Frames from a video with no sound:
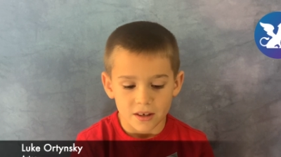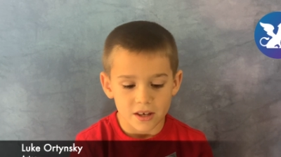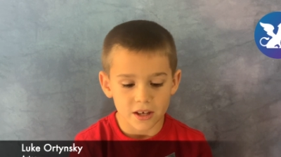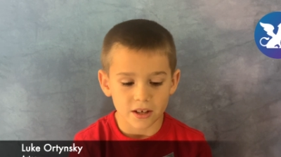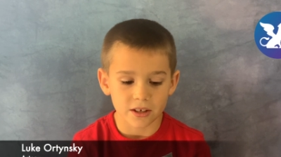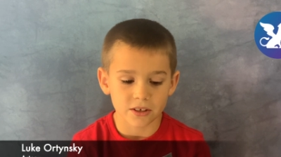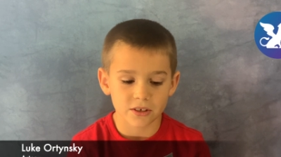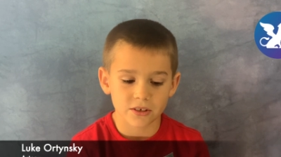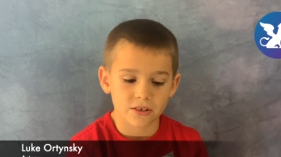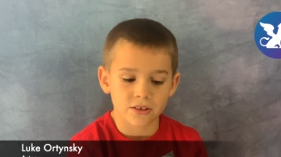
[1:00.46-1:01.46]
It
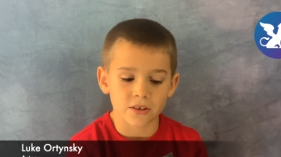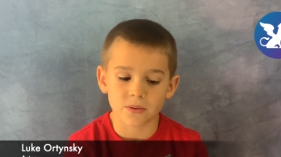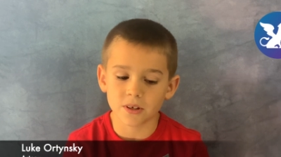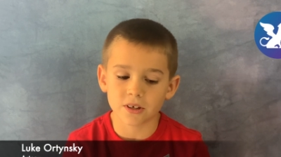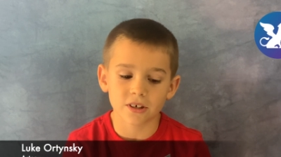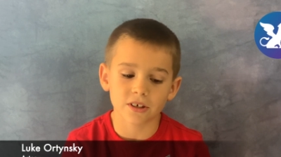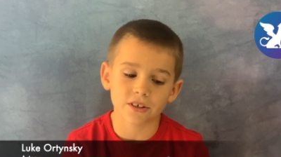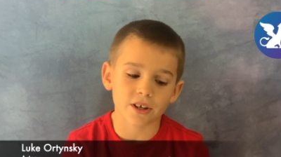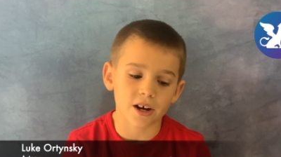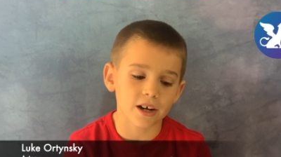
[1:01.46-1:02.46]
is the theatre
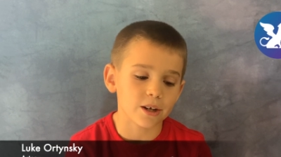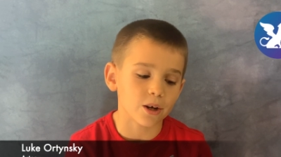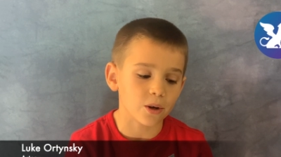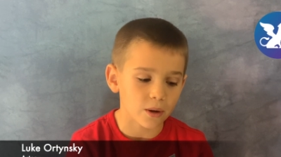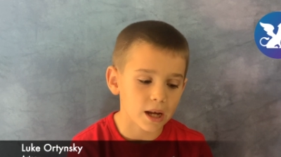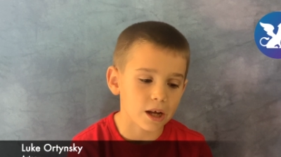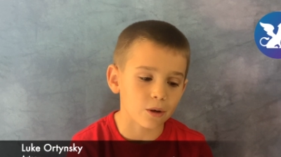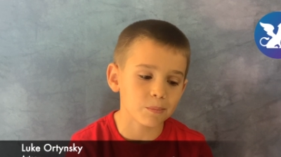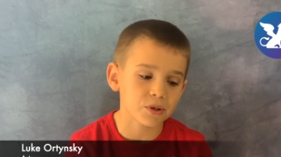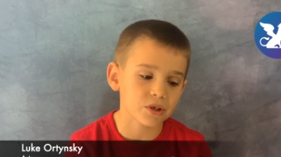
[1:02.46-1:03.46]
that I know
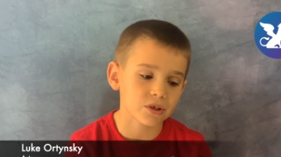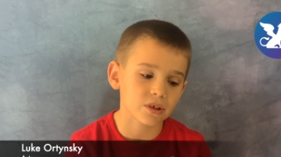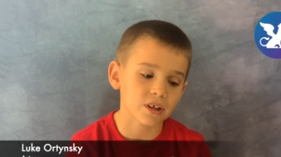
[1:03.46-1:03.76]
helps